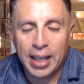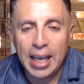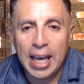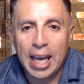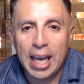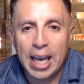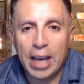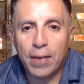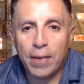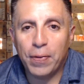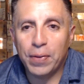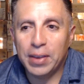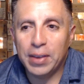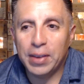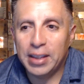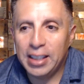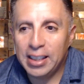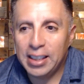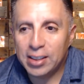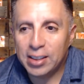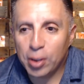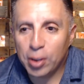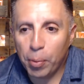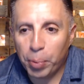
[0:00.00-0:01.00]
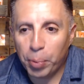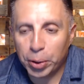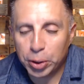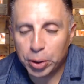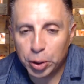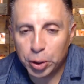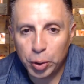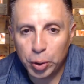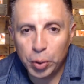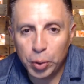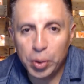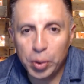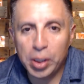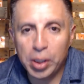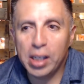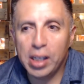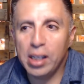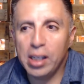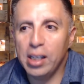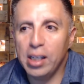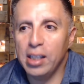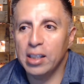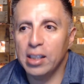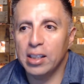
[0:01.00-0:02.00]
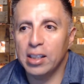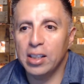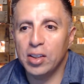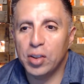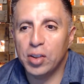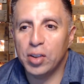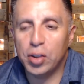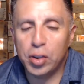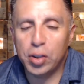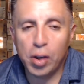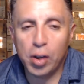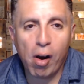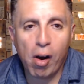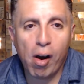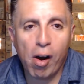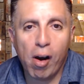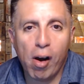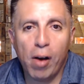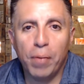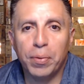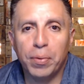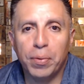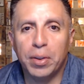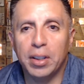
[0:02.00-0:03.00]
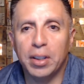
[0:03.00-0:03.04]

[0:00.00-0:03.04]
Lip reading: if this opportunity, this job,